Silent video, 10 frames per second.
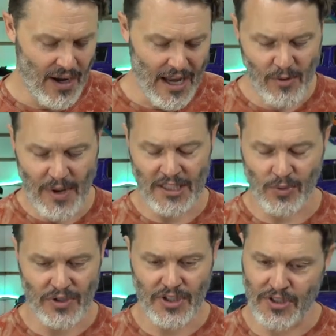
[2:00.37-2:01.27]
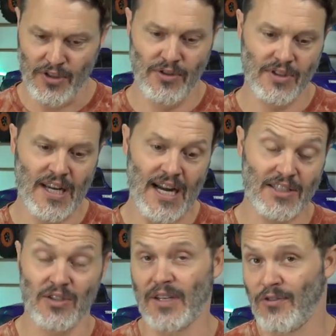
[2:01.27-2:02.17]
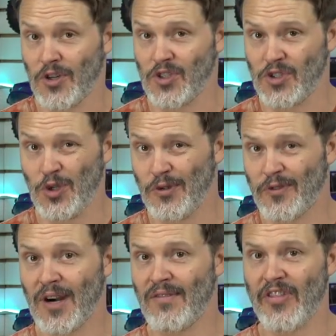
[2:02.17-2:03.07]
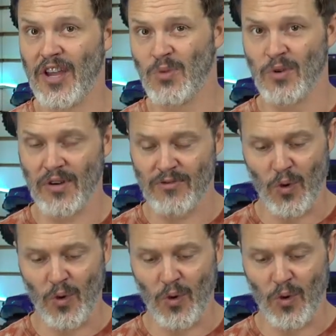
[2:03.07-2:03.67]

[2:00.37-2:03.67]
And you may as well just use the CastleLink version 2 for everything moving